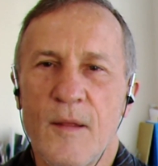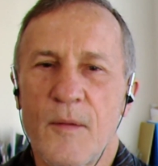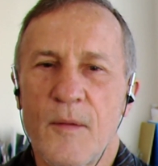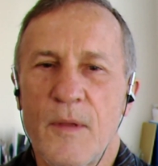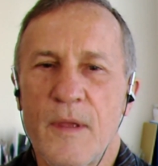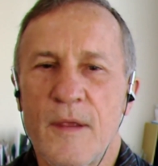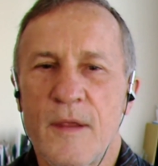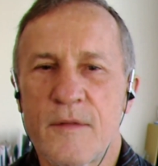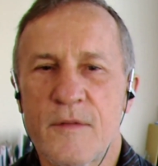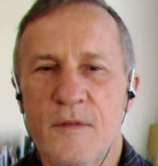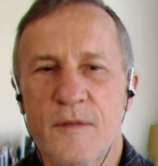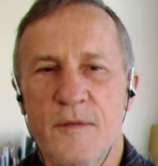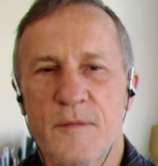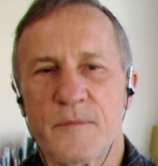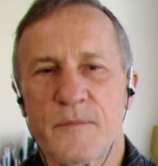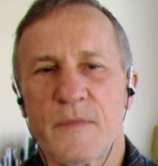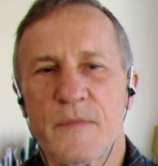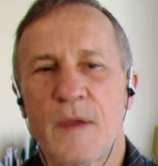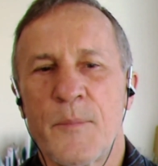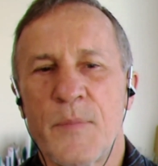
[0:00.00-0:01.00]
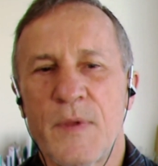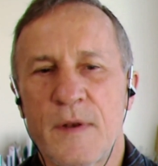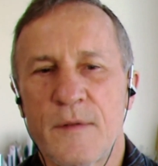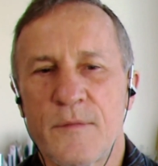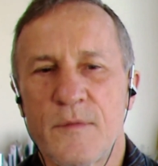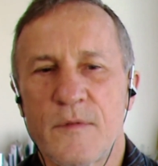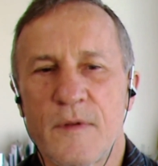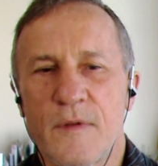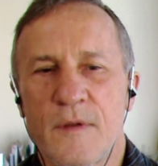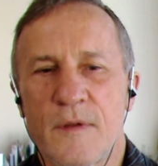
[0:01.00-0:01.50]
It's a bit
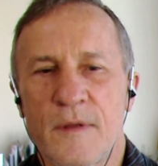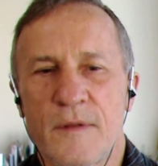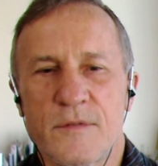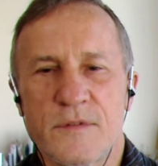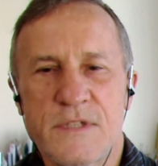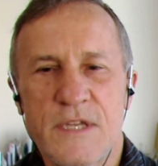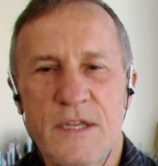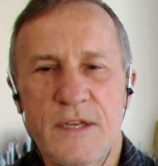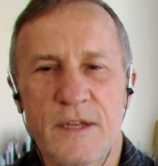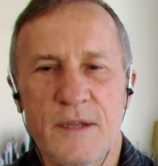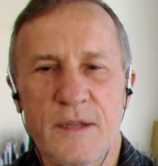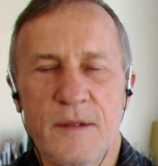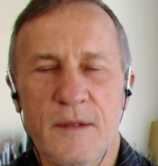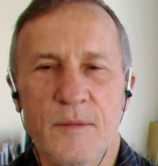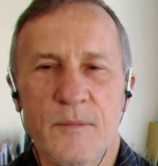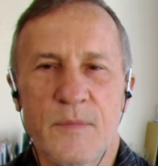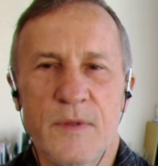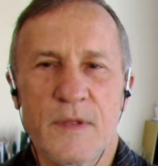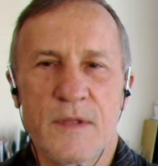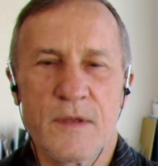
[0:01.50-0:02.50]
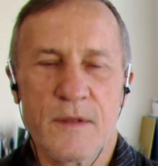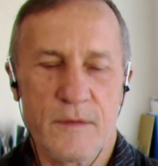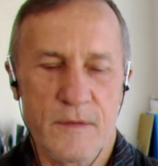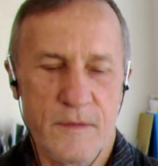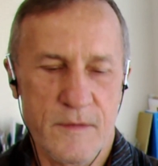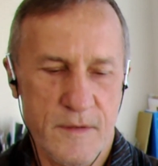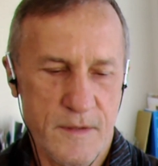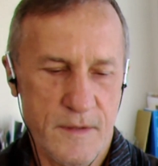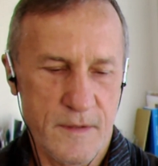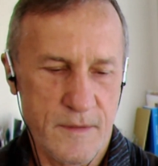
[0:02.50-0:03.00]
of cheating
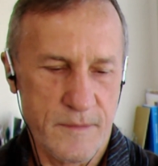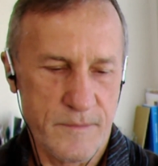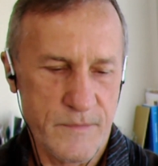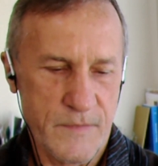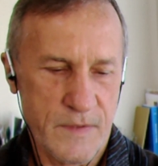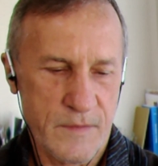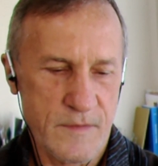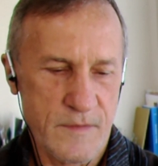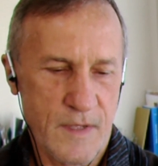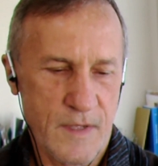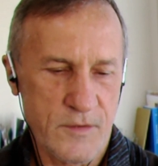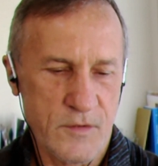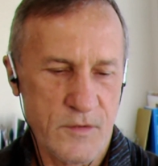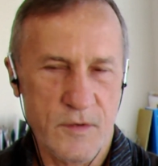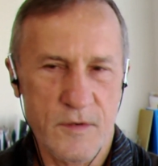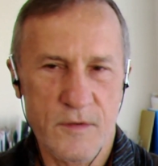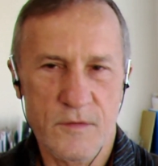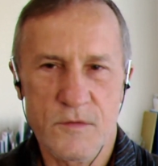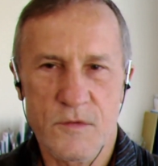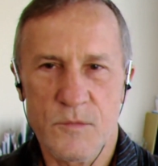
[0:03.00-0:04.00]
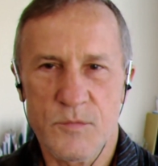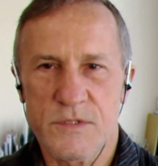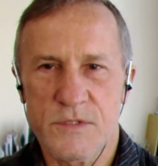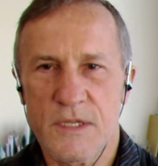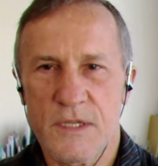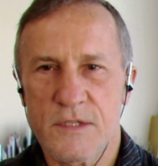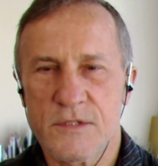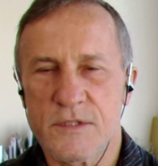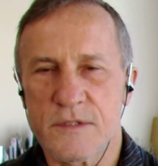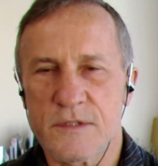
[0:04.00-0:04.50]
because it's not good
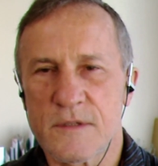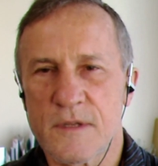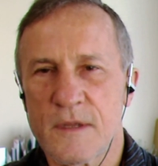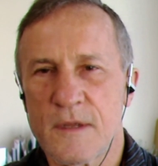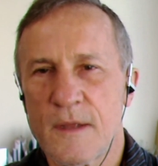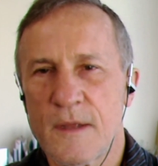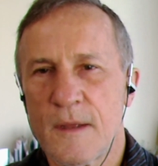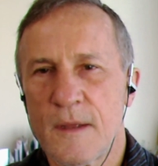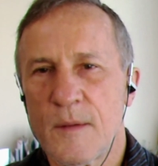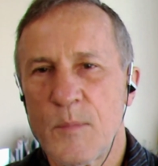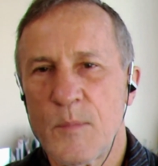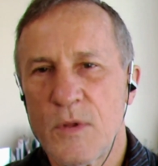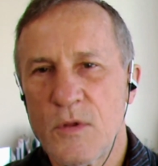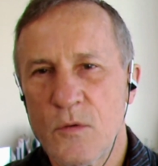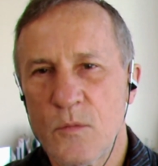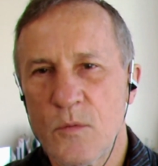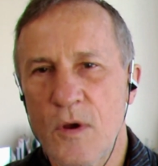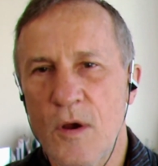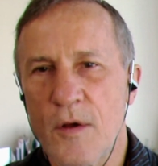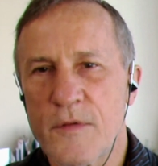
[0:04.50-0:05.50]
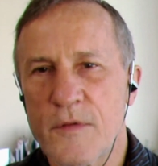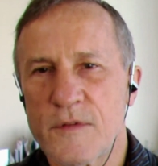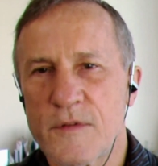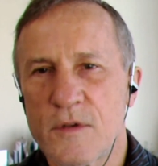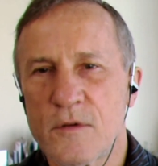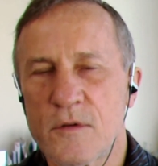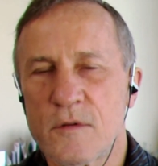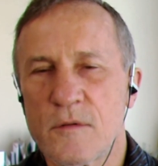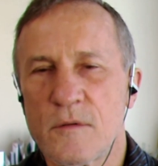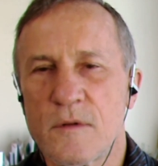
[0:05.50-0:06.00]
interpretation, but you are
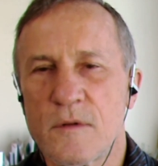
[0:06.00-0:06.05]
still